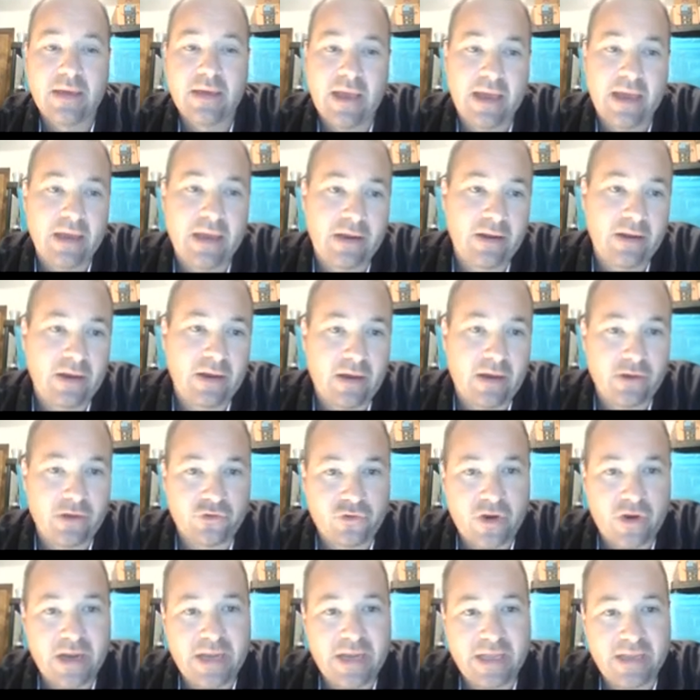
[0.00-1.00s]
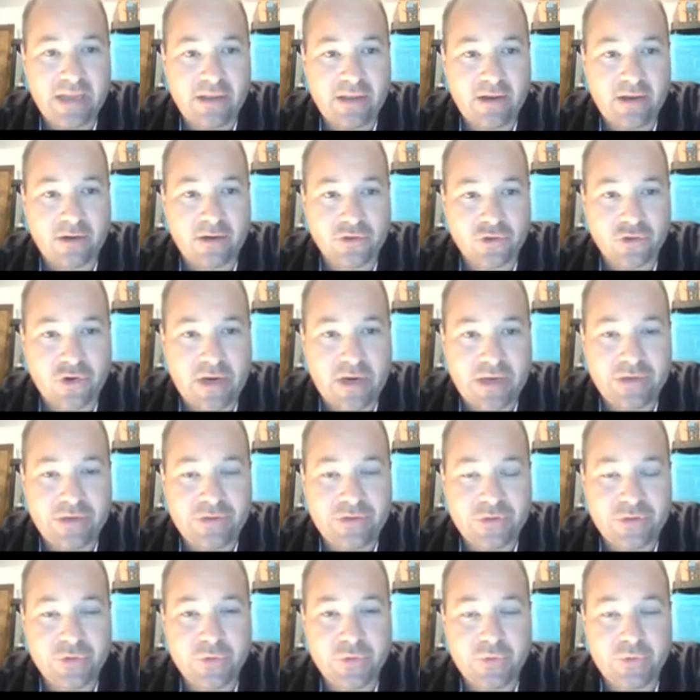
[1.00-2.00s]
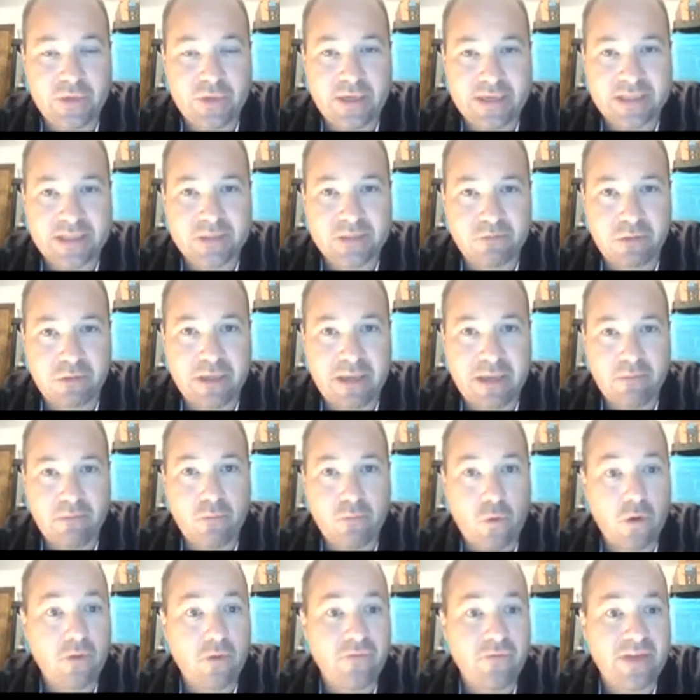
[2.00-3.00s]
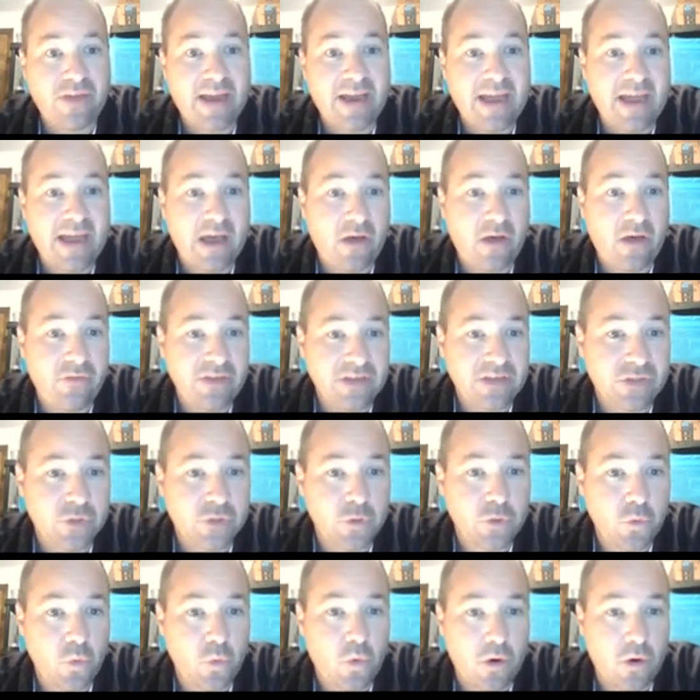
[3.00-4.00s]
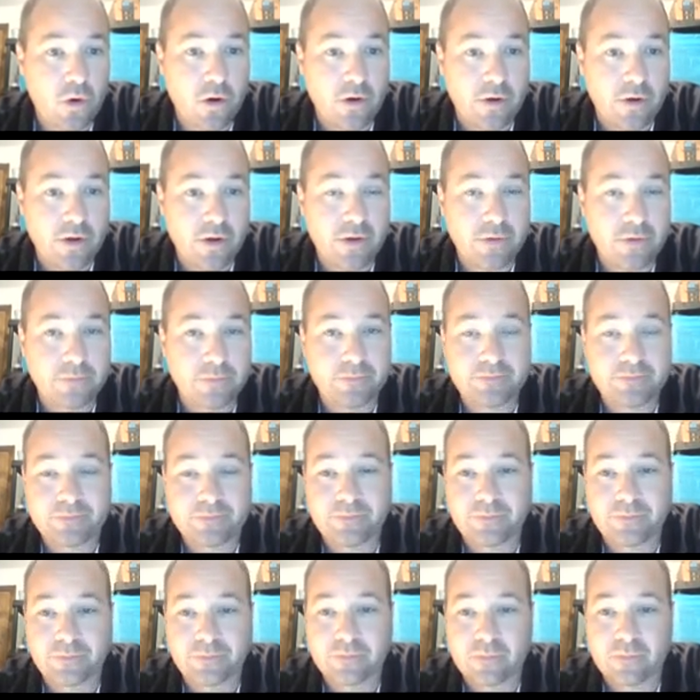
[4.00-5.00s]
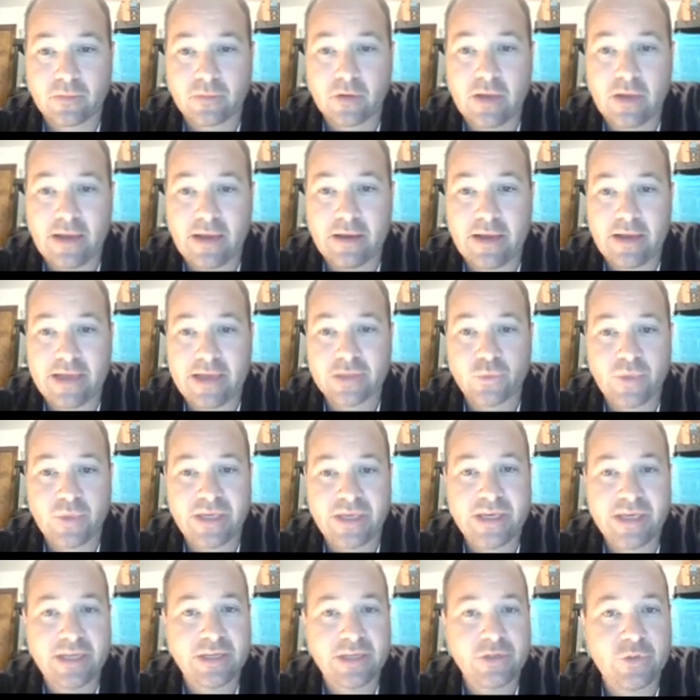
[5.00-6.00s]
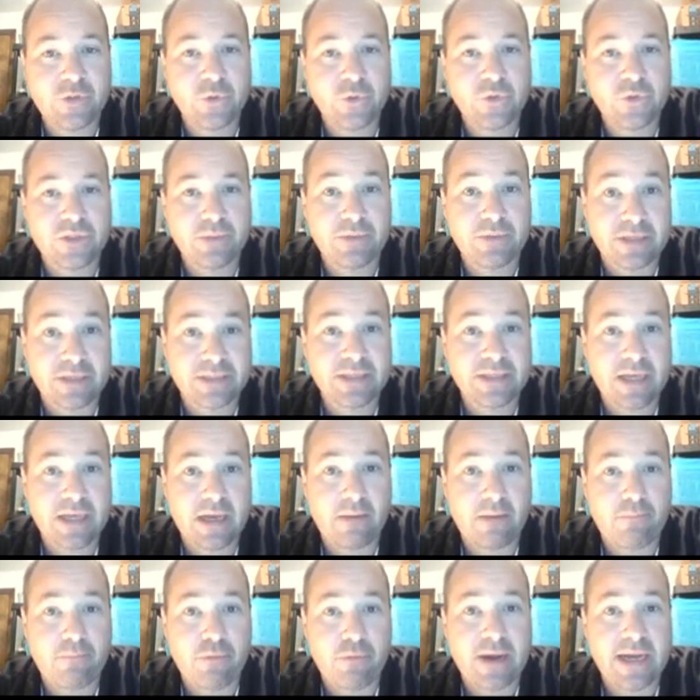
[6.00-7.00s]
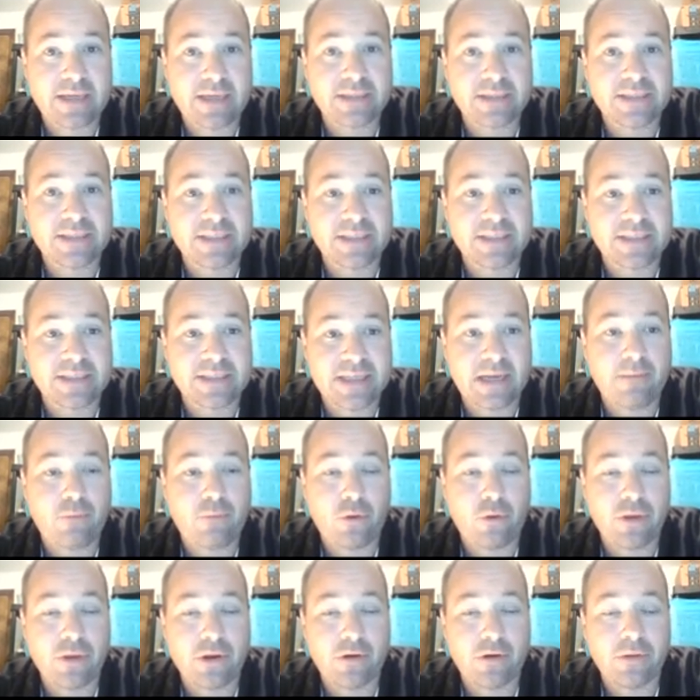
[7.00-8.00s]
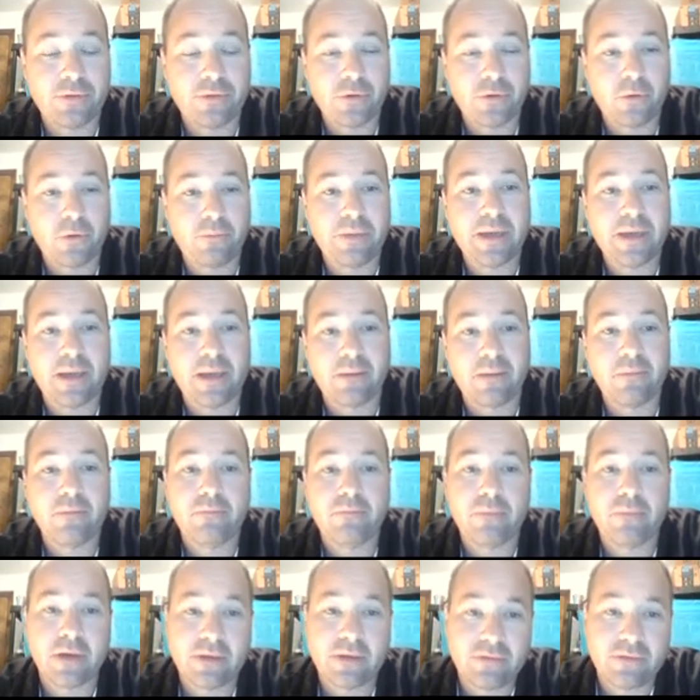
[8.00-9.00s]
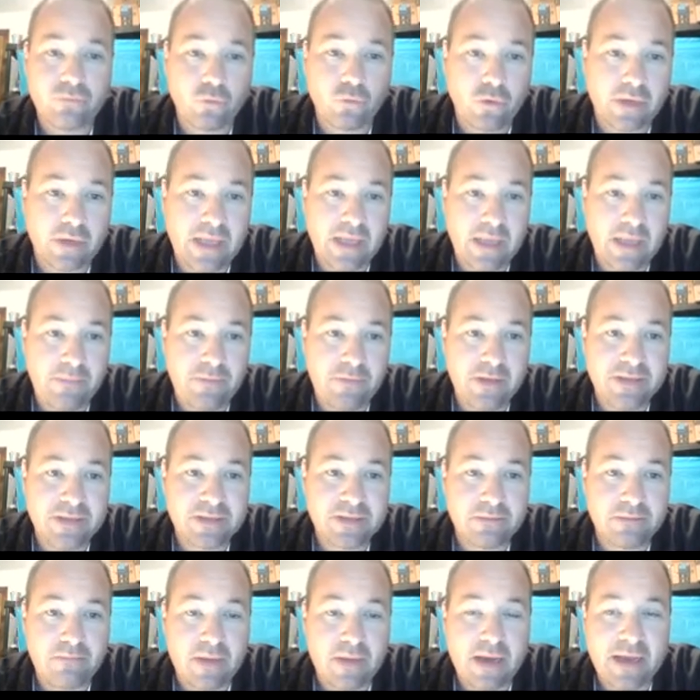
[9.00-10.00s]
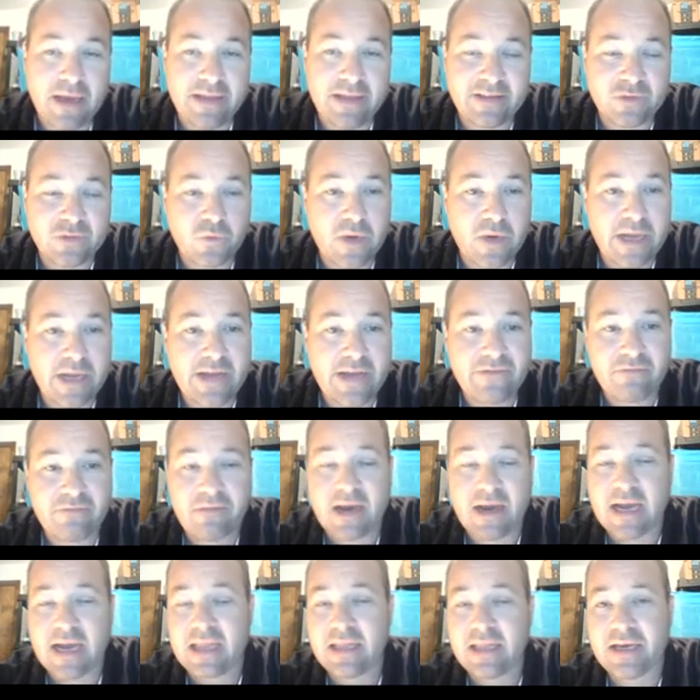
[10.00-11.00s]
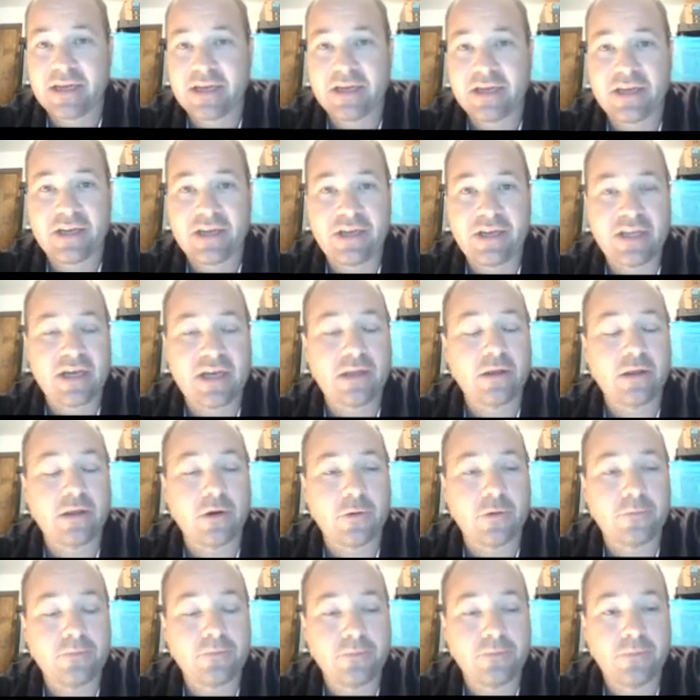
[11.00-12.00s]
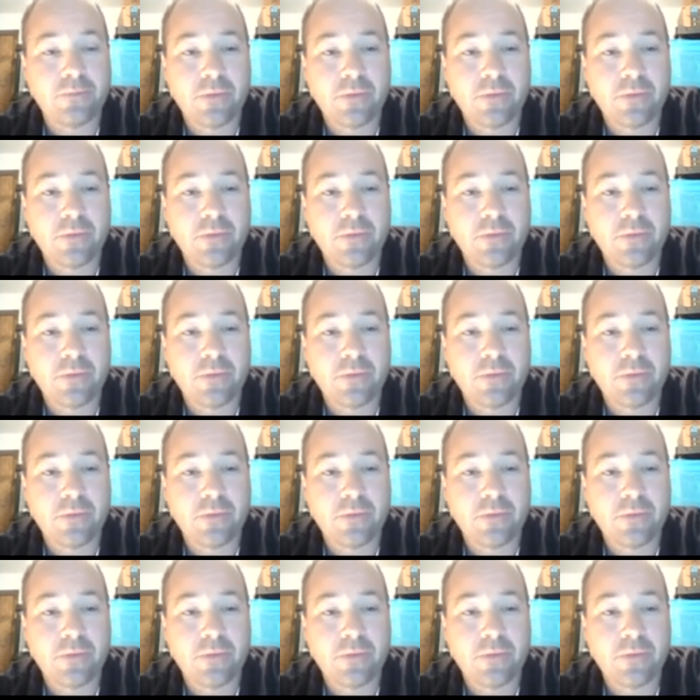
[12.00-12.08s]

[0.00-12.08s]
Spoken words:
And I'll try to explain more of that, how these two work, as we get into some practice example here in a little bit. But we'll keep these in mind. That's why I have them highlighted in yellow.